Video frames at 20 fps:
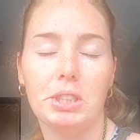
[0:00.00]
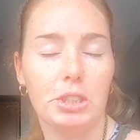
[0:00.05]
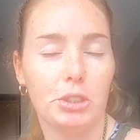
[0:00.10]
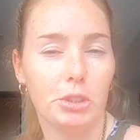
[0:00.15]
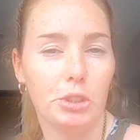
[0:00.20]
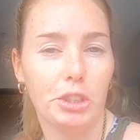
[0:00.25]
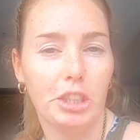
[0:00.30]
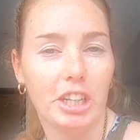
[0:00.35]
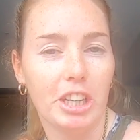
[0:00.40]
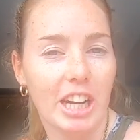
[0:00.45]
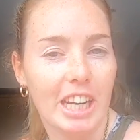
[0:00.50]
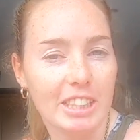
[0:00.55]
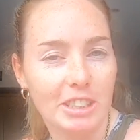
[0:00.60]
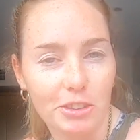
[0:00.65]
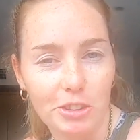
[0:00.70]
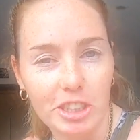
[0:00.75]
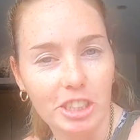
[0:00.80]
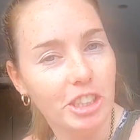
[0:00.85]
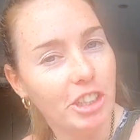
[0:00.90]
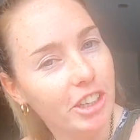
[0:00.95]
sure you guys
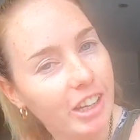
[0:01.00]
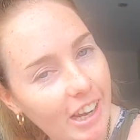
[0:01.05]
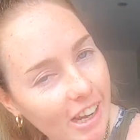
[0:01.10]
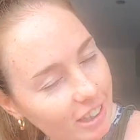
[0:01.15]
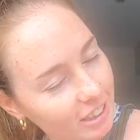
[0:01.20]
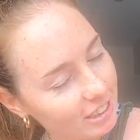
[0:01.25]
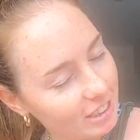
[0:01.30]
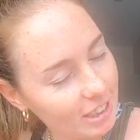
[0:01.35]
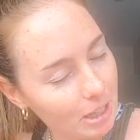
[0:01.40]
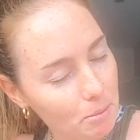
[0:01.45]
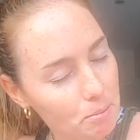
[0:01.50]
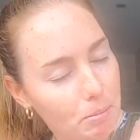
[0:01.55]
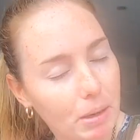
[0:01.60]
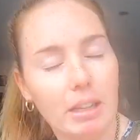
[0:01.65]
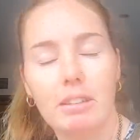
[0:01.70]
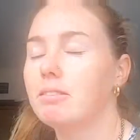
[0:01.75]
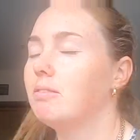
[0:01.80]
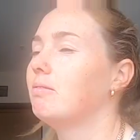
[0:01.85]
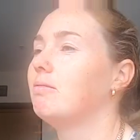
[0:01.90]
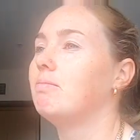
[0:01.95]
already knew that answer,
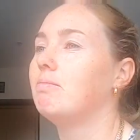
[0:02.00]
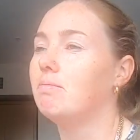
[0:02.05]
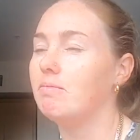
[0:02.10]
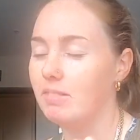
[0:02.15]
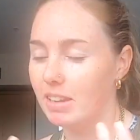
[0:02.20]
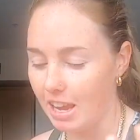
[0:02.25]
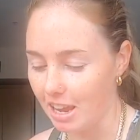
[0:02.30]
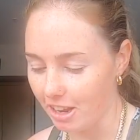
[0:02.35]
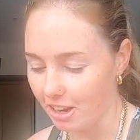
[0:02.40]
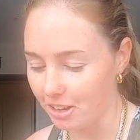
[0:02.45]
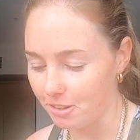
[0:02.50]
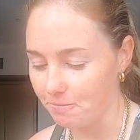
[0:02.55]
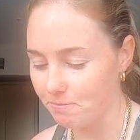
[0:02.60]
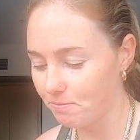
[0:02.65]
but there you go.